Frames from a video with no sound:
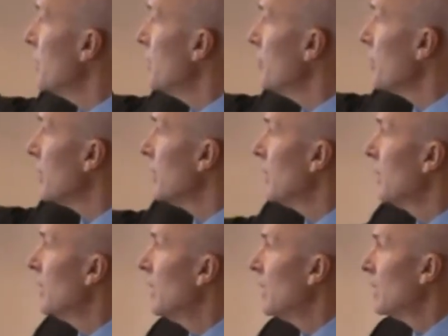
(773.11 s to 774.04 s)
Union,
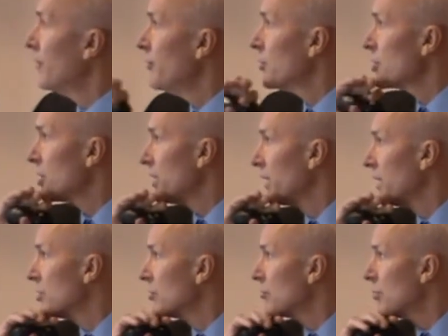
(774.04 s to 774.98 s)
if you're selling
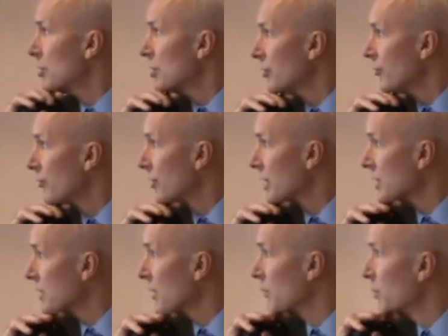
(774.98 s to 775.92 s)
it to Russia, for
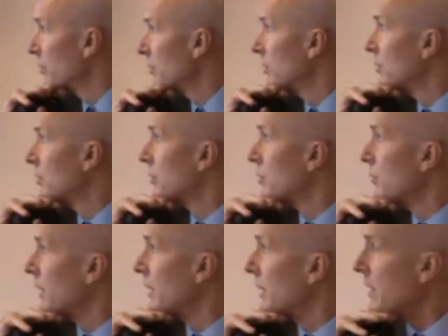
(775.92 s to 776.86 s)
example, or the
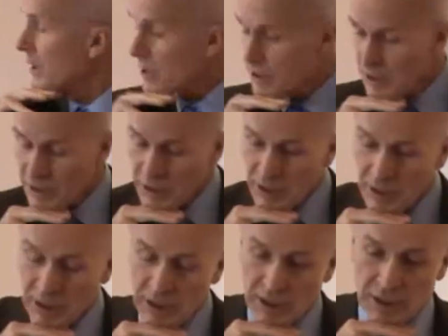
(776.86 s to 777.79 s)
Middle East,
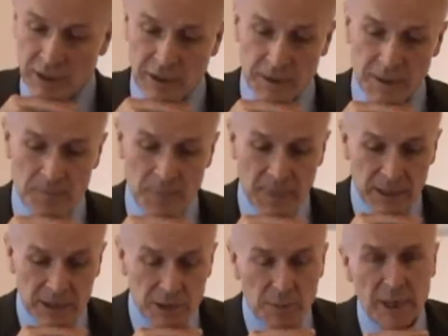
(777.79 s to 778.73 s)

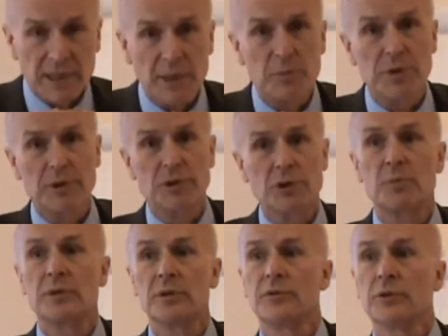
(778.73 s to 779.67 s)
you might need product
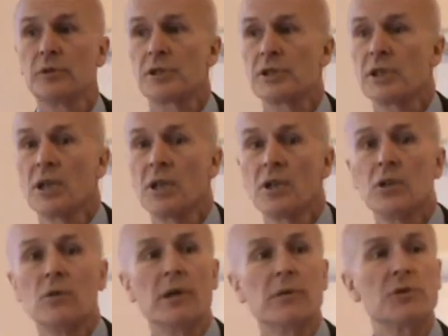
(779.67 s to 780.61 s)
approvals.
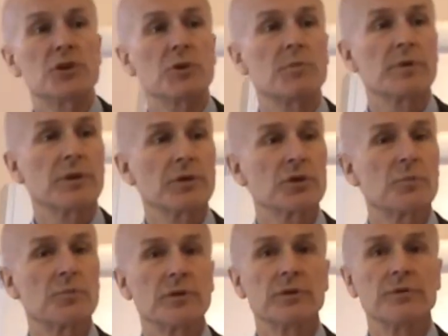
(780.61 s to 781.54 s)
Who owns the product
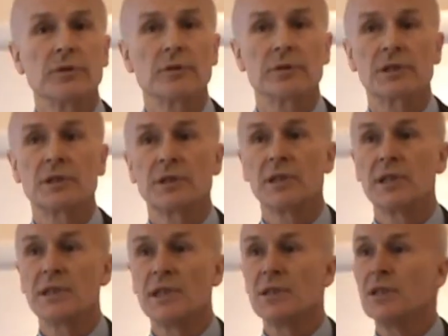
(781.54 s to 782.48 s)
approvals?
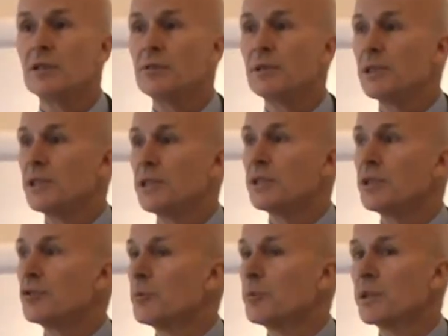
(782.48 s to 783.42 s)
Is it you? Is it your
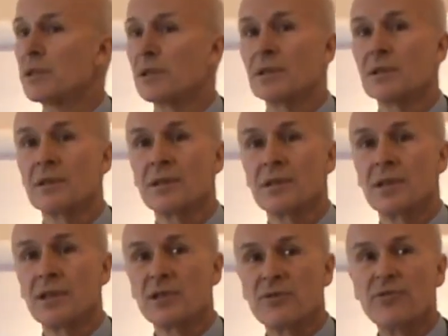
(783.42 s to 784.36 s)
distributor?
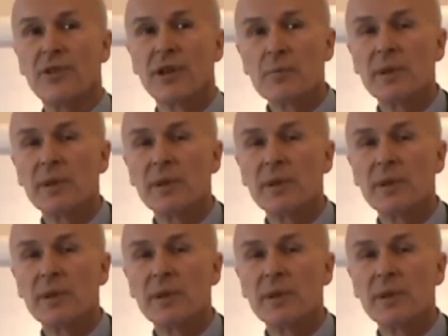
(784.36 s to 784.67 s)
And some very